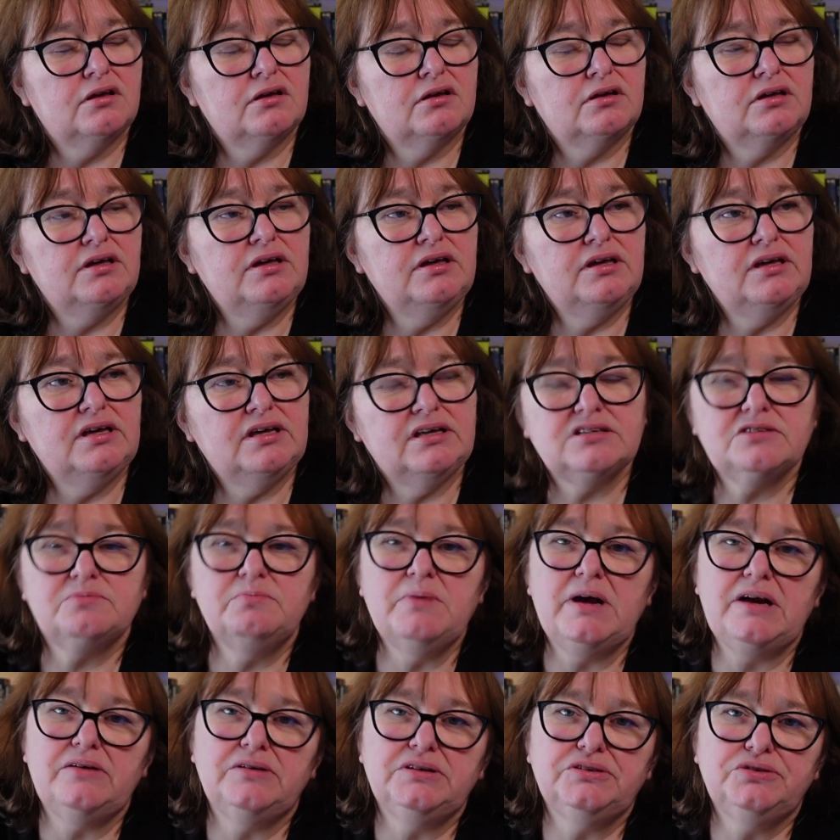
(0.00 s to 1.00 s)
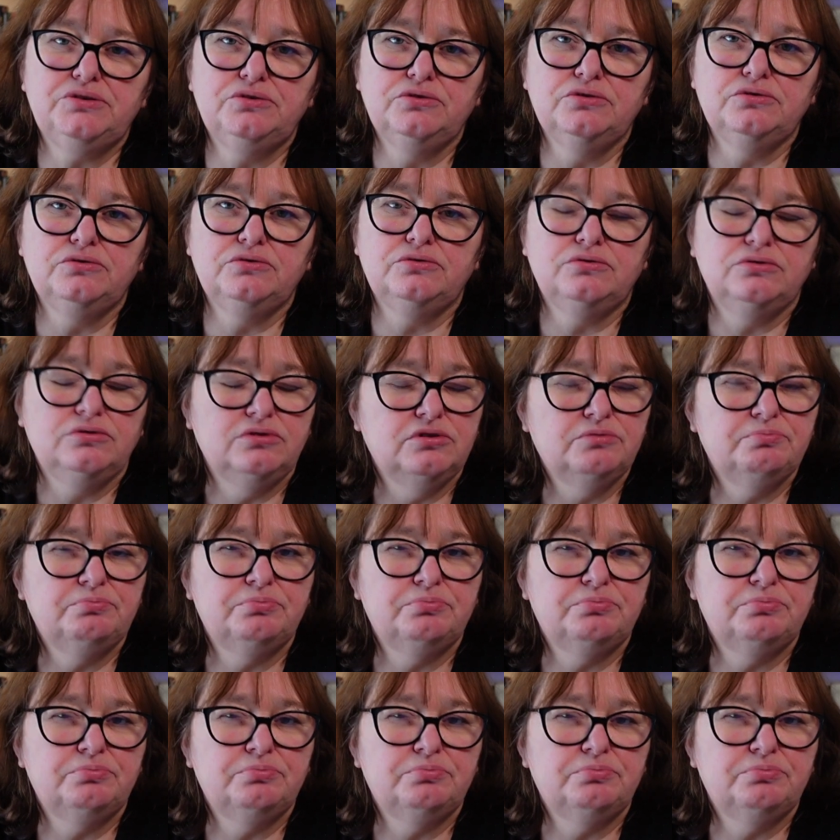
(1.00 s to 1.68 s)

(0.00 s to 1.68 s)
He is married to